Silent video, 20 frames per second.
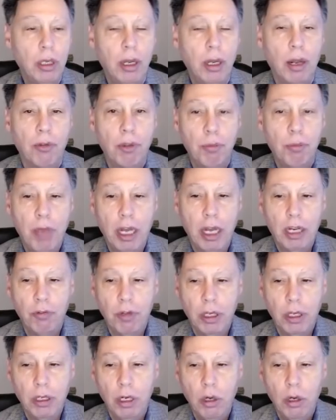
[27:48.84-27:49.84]
of the
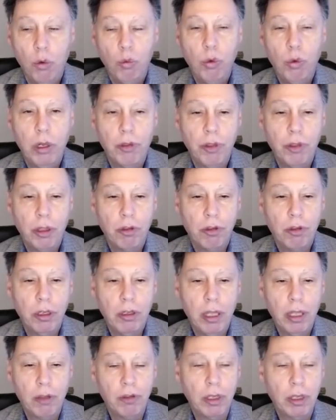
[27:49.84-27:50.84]
benefit with the
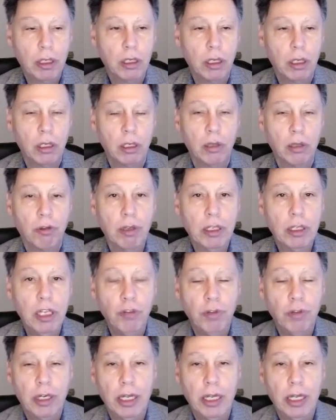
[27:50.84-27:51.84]
statistical
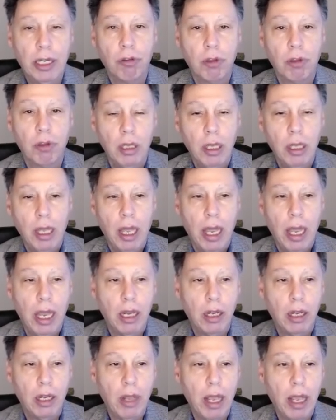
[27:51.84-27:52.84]
significance.
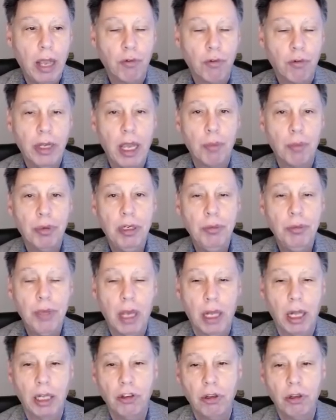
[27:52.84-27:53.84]
And every
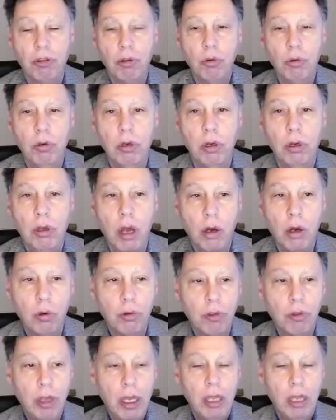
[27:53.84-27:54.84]
epidemiology student
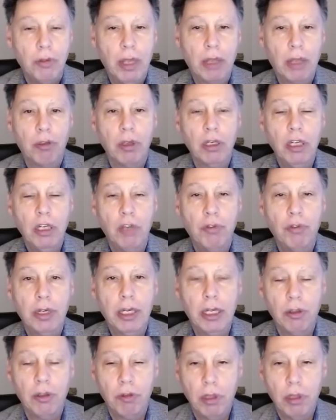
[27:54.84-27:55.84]
knows that
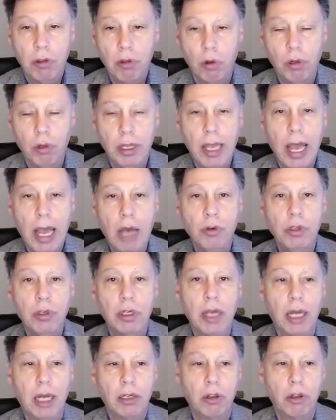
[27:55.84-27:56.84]
significance is only how you
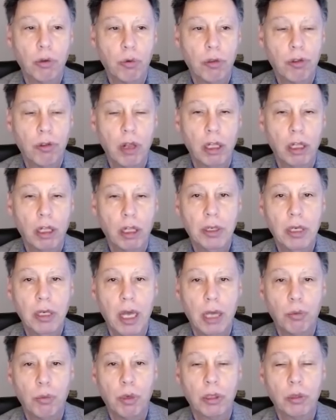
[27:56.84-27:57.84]
got to the result, but
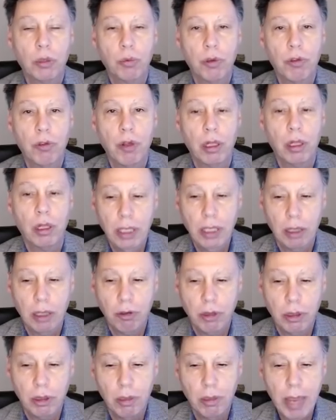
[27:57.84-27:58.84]
not what the result
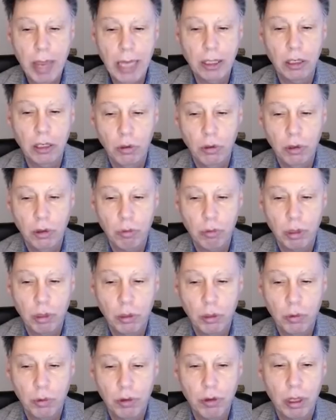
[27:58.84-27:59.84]
is, that the magnitude is
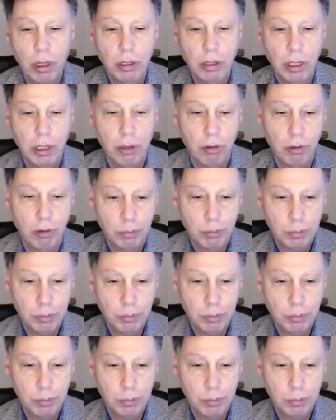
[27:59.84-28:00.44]
what the result is.